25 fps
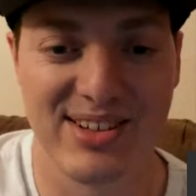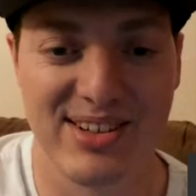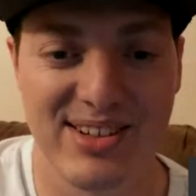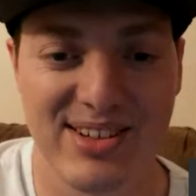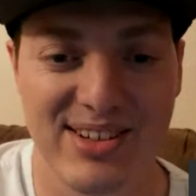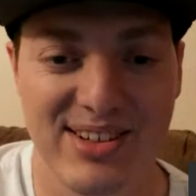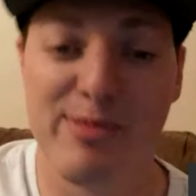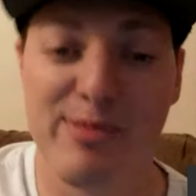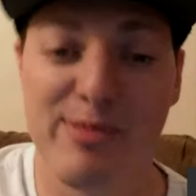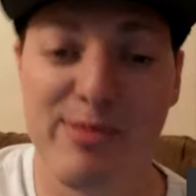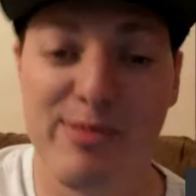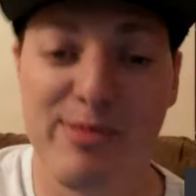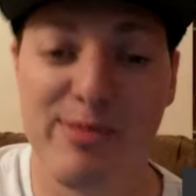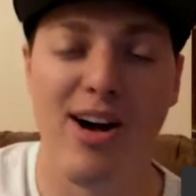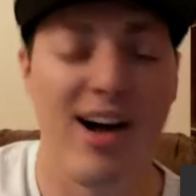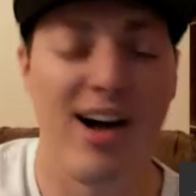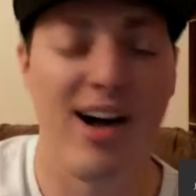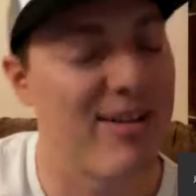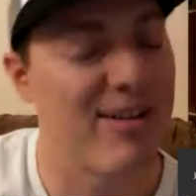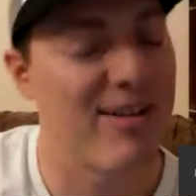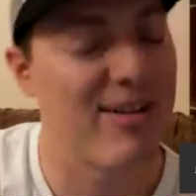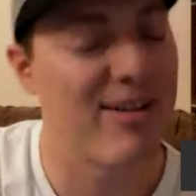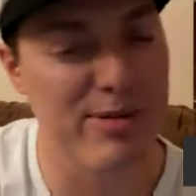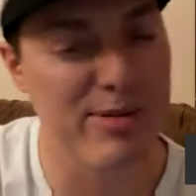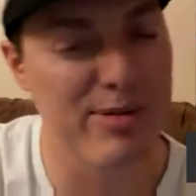We've been off.
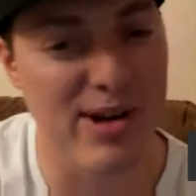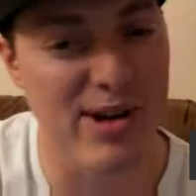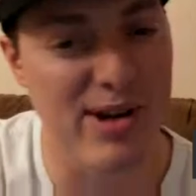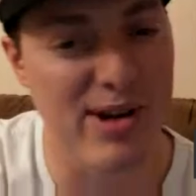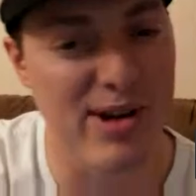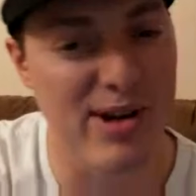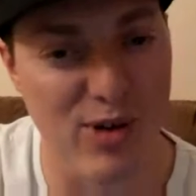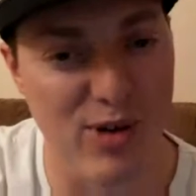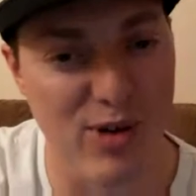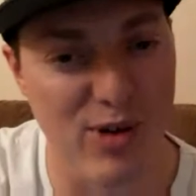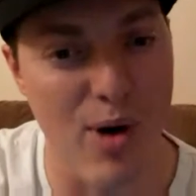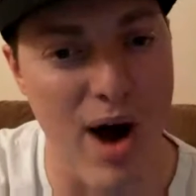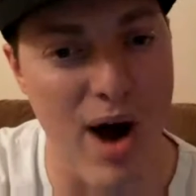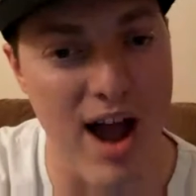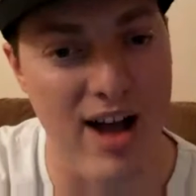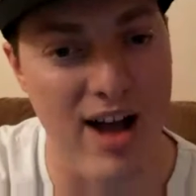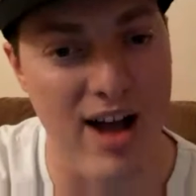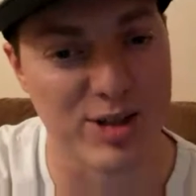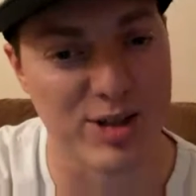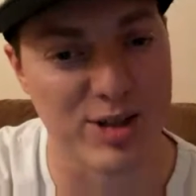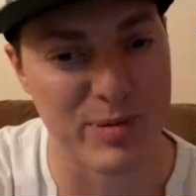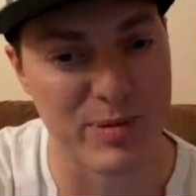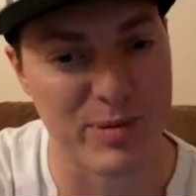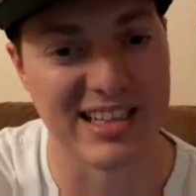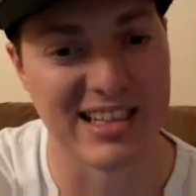Have we been off for a while?
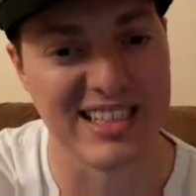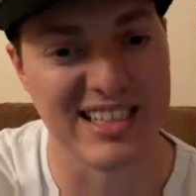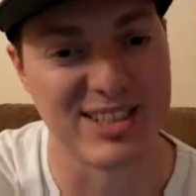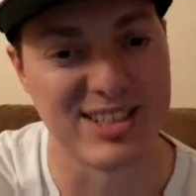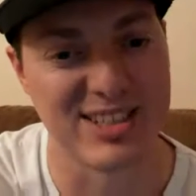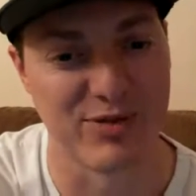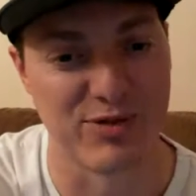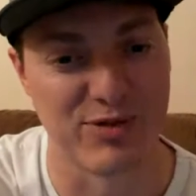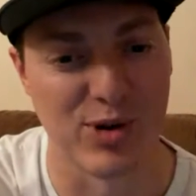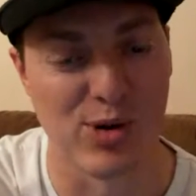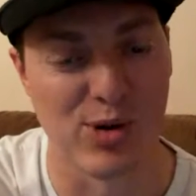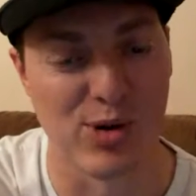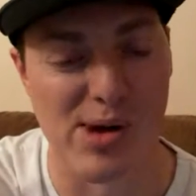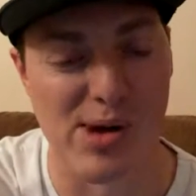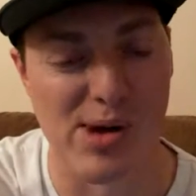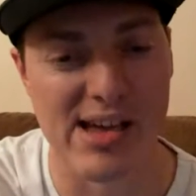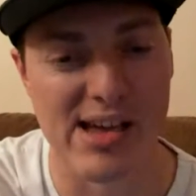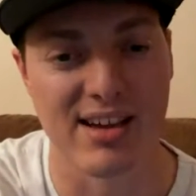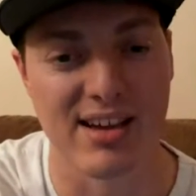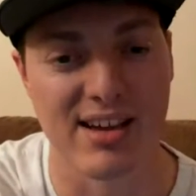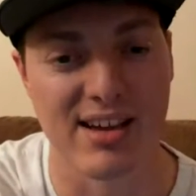It's been at least a full week.